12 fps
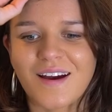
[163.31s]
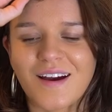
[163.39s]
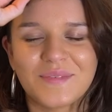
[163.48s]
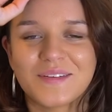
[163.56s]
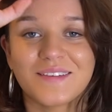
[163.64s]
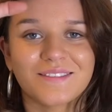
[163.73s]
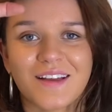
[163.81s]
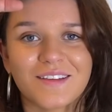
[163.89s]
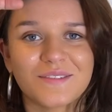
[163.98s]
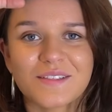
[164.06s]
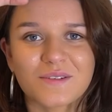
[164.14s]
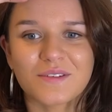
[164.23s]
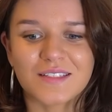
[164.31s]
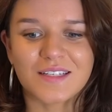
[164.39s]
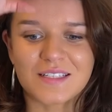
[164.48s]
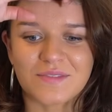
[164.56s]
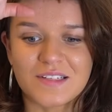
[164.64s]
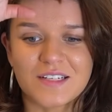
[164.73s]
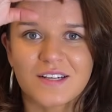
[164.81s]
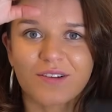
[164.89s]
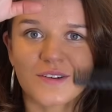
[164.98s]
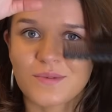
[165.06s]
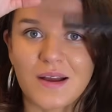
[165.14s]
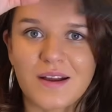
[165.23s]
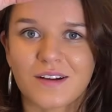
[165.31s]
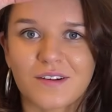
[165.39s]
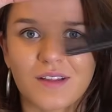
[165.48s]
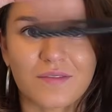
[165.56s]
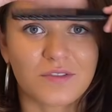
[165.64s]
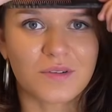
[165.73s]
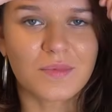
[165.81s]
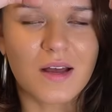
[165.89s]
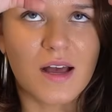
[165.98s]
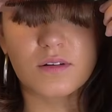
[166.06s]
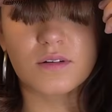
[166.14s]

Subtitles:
I always call it daisy fringe, I don't know where I got that from.